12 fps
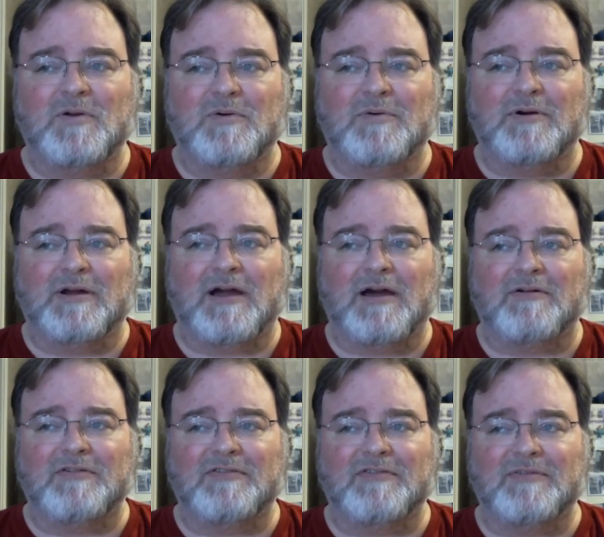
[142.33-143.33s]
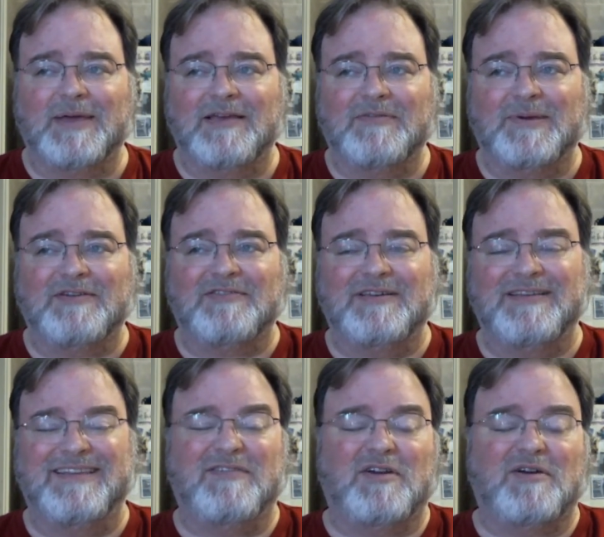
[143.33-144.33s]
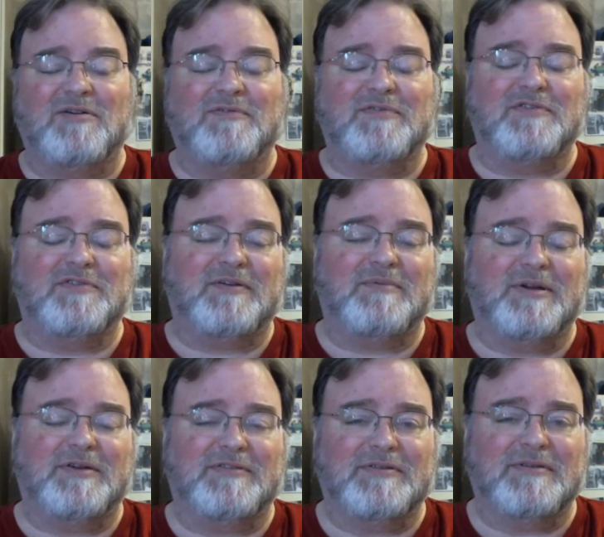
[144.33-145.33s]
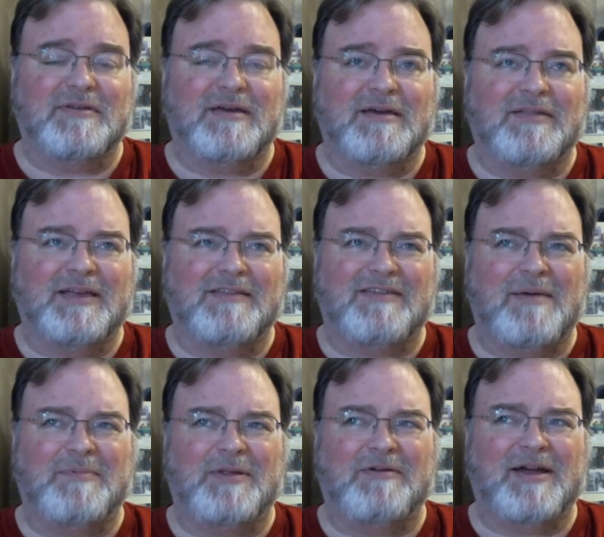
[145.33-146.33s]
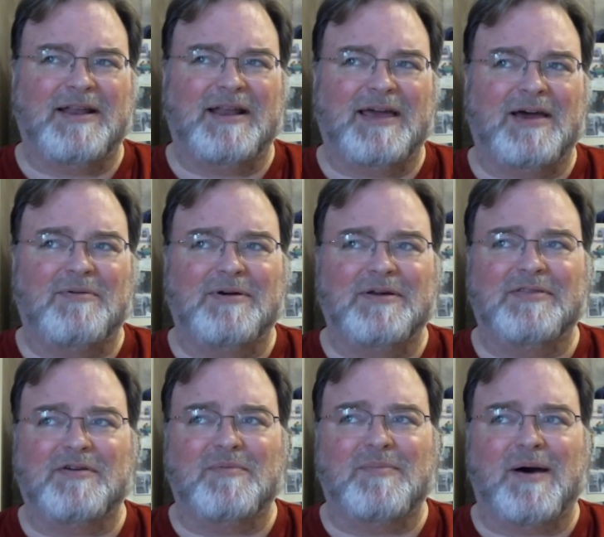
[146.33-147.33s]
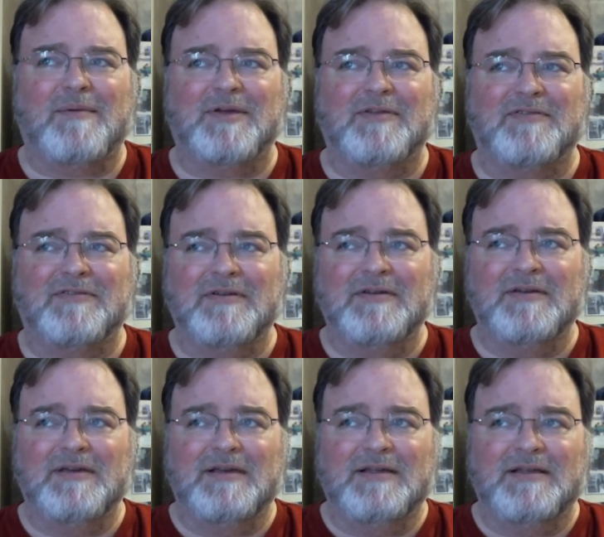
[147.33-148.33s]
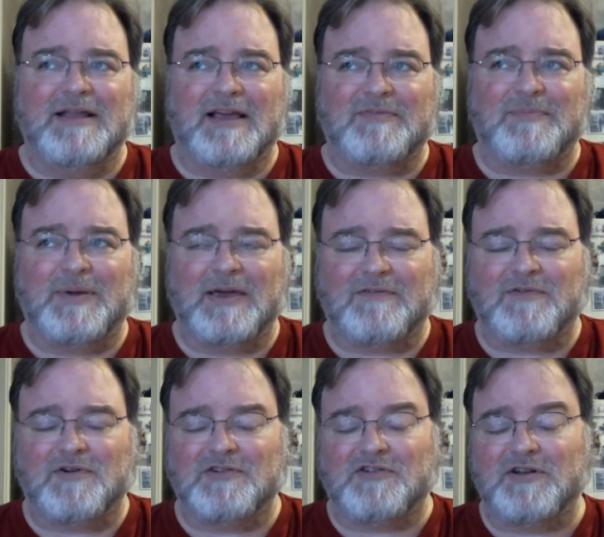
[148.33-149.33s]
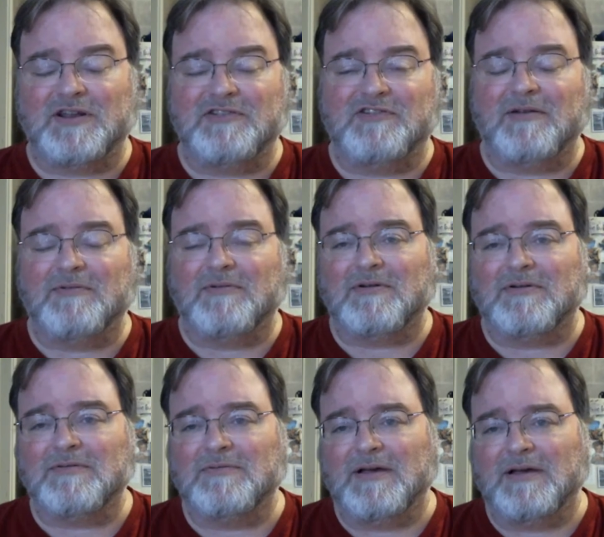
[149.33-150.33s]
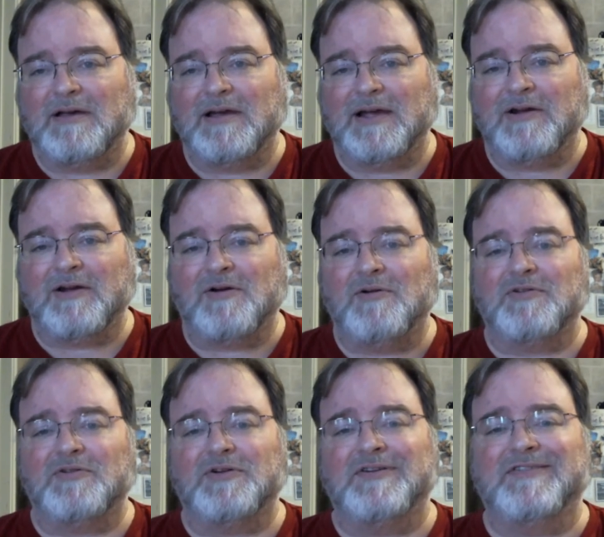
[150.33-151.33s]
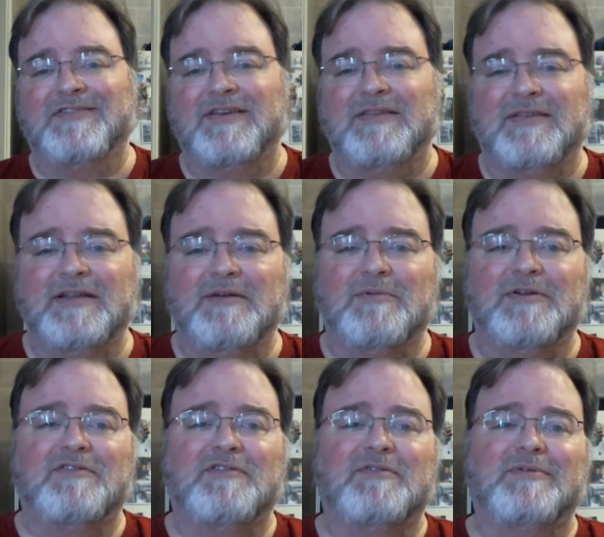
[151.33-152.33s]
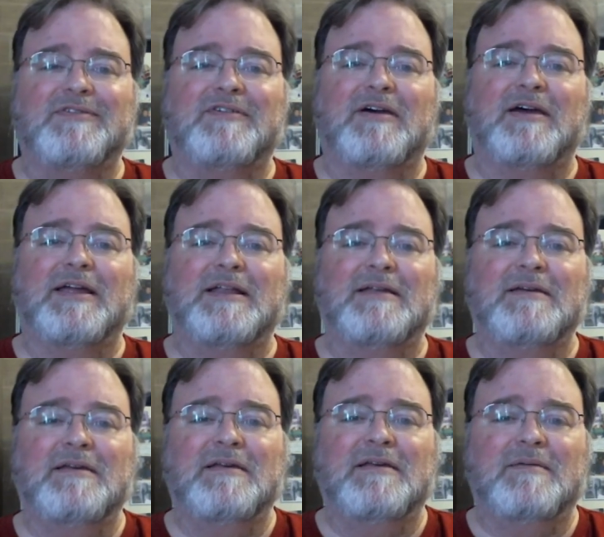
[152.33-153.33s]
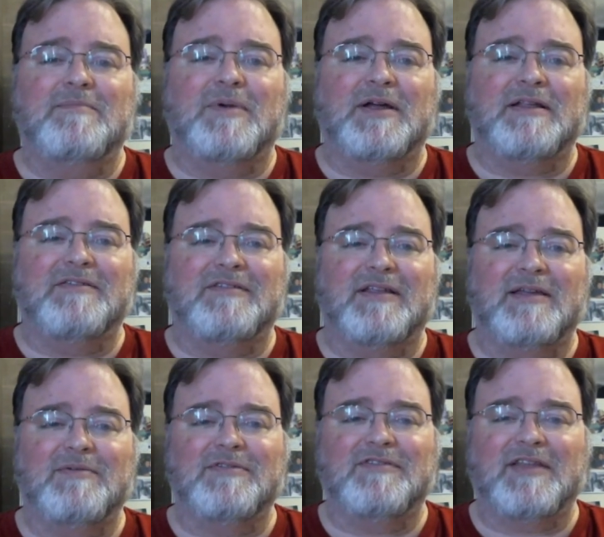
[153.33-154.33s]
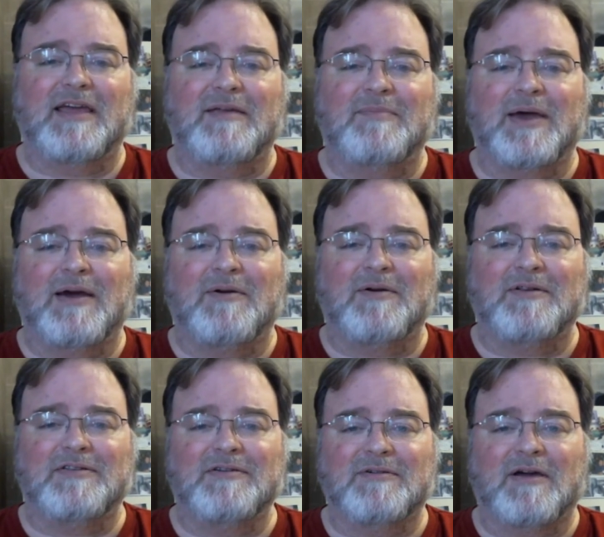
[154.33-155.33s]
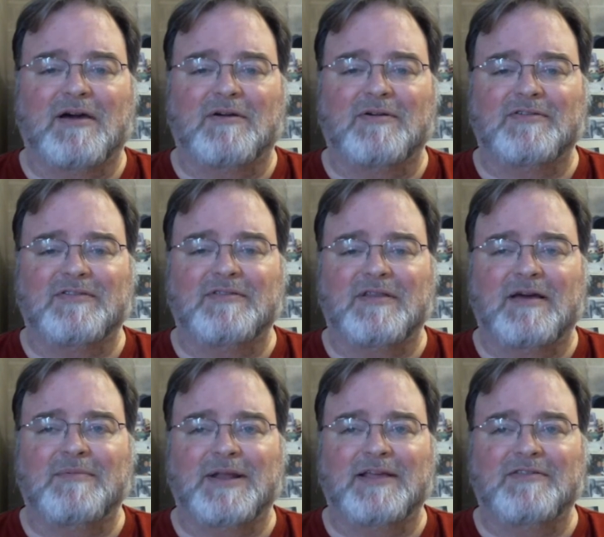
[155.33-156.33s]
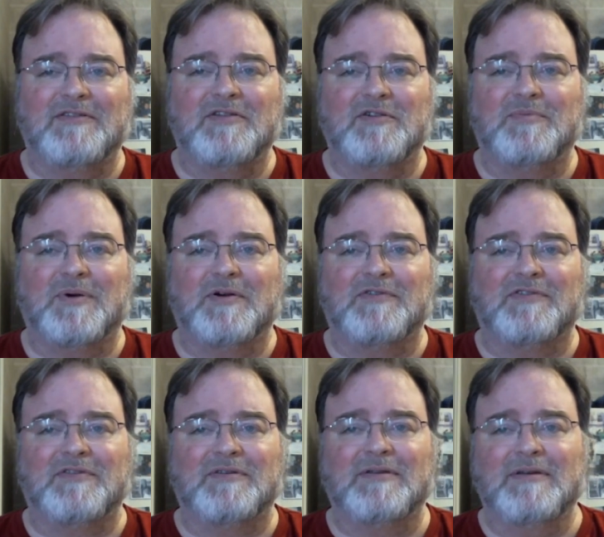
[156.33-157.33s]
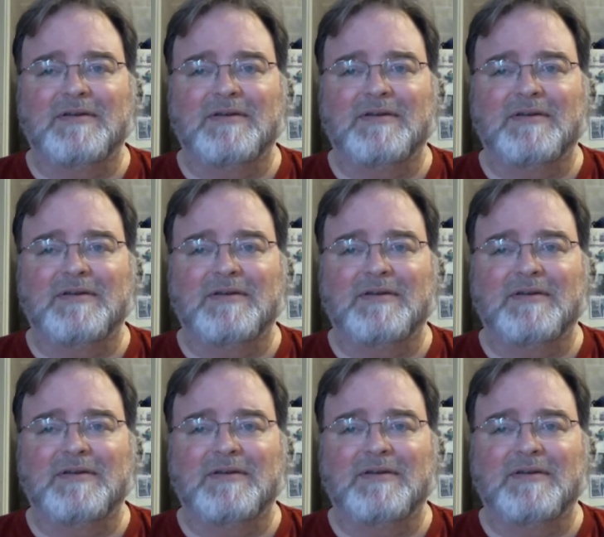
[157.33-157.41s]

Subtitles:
Or Congress is being especially difficult for some reason. That's happening right now with Obama's next pick for Attorney General. Eric Holder has said that he wants to resign, but he said he would stay in power until Congress nominates a new person.